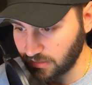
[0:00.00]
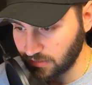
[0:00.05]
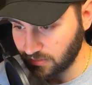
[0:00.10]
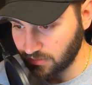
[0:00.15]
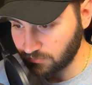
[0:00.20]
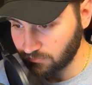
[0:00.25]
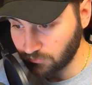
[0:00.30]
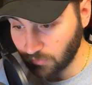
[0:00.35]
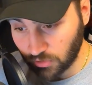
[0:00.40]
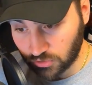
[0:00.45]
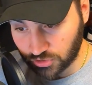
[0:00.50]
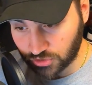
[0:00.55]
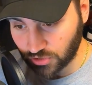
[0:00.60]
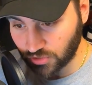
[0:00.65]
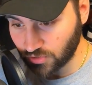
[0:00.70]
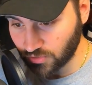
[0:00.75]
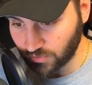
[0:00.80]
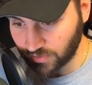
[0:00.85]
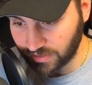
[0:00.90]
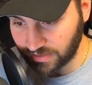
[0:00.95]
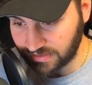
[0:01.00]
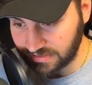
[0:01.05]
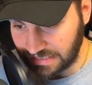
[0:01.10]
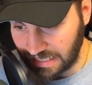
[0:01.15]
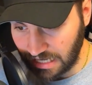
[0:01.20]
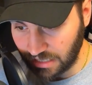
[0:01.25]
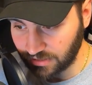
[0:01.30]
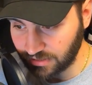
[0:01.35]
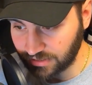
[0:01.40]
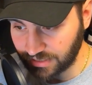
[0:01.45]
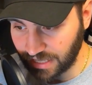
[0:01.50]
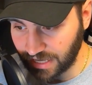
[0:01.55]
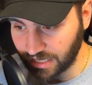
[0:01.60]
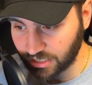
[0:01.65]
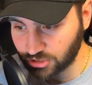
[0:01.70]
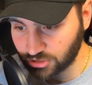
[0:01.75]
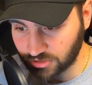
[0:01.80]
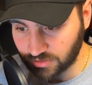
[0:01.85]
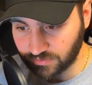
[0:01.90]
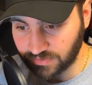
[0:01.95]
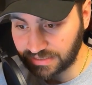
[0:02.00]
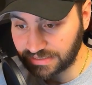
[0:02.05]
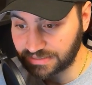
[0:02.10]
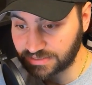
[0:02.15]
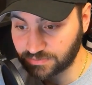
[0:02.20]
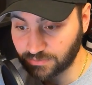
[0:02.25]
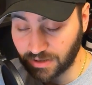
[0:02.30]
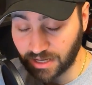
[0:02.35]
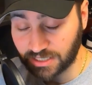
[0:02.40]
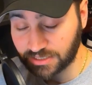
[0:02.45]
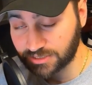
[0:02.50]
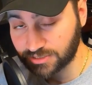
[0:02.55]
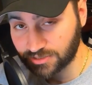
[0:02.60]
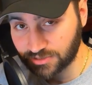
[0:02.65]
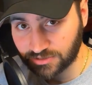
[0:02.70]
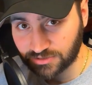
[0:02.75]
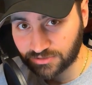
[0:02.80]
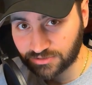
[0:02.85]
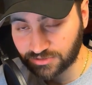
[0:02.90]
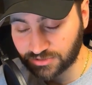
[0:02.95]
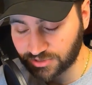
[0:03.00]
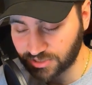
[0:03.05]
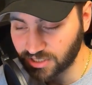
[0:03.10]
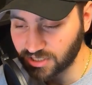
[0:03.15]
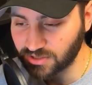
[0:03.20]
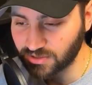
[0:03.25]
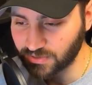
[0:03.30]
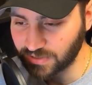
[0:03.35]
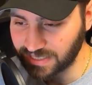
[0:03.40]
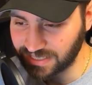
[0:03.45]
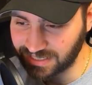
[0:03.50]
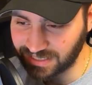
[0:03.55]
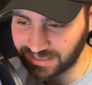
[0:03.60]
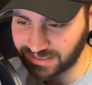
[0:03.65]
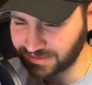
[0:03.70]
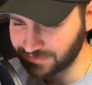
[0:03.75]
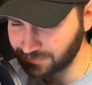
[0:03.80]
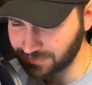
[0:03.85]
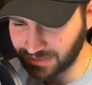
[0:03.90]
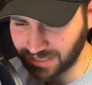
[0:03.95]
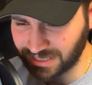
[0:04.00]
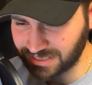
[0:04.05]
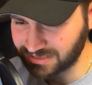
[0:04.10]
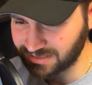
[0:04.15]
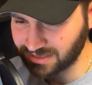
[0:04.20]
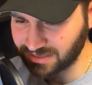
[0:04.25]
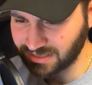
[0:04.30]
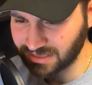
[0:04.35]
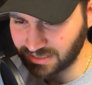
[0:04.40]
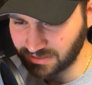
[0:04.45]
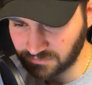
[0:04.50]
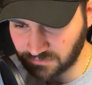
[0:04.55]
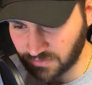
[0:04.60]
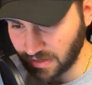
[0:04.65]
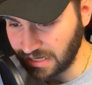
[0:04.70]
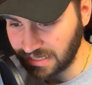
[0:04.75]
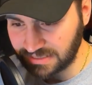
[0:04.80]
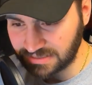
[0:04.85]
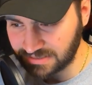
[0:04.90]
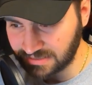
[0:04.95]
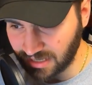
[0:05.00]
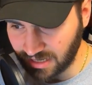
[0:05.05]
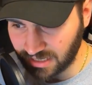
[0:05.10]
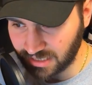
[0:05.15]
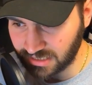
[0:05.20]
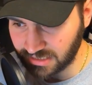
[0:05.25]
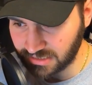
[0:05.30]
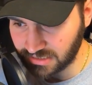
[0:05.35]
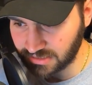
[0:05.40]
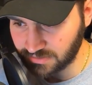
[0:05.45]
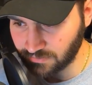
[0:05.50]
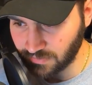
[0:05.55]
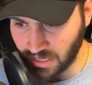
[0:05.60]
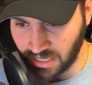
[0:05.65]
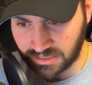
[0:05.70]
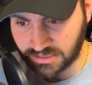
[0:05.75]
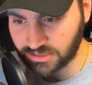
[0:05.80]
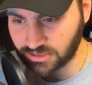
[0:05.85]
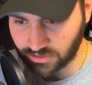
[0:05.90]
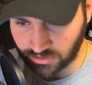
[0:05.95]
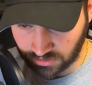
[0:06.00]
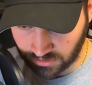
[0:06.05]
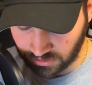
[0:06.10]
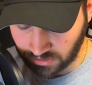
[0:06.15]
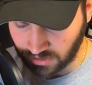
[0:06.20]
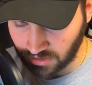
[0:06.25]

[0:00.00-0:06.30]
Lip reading: Mostro in Italian actually means monster, so it kind of plays on like a Frankenstein's monster